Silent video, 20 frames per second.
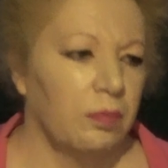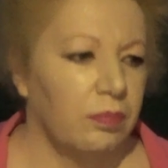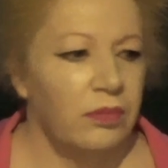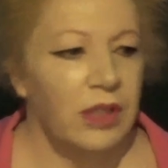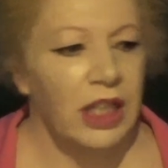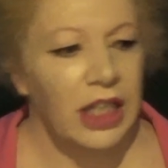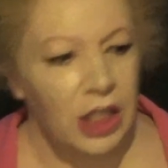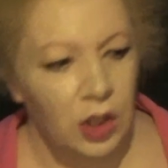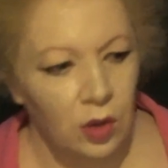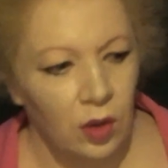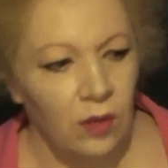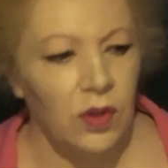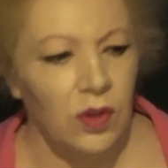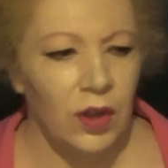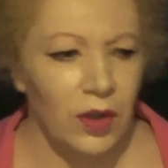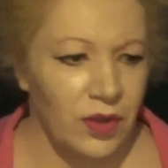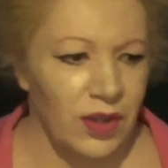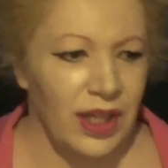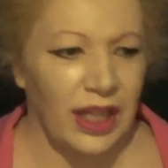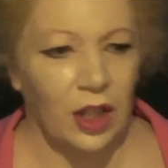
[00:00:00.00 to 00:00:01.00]
teaching
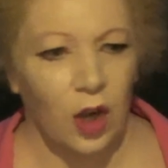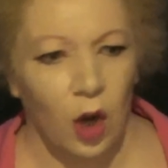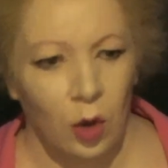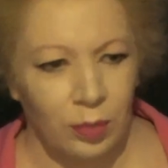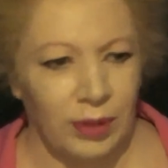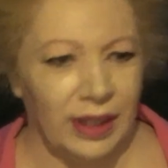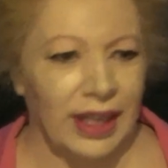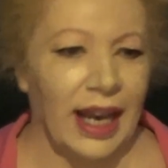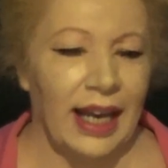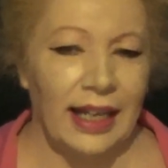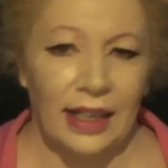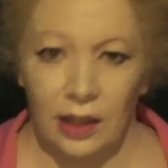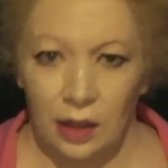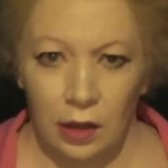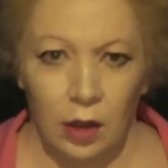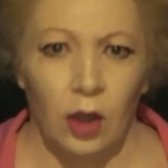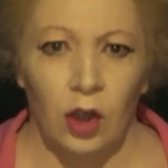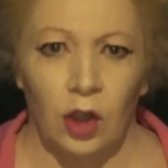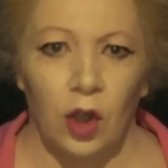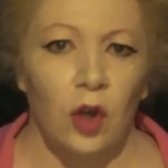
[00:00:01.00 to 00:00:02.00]
reviews, they're complicated, a
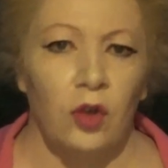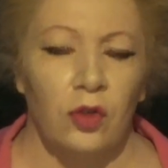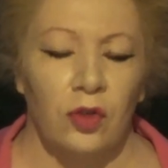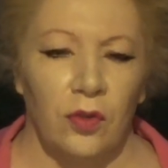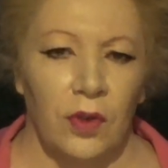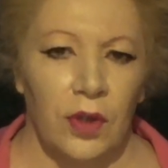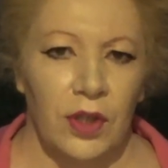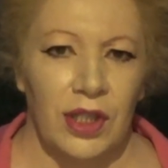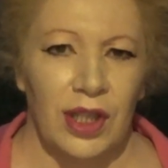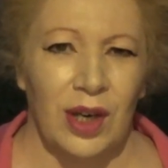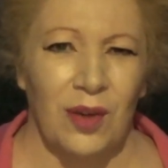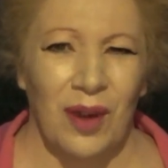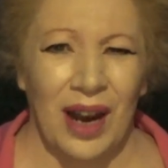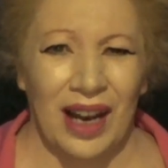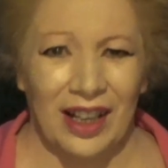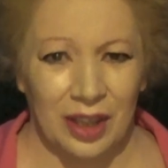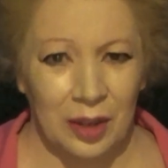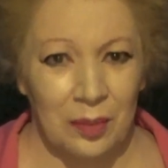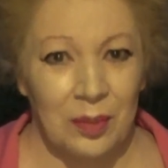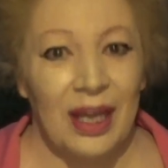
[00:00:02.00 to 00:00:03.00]
lot of controversy
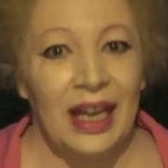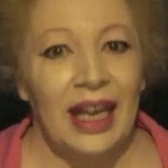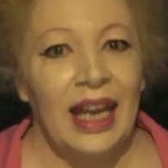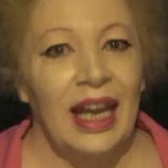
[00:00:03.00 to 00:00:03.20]
around them.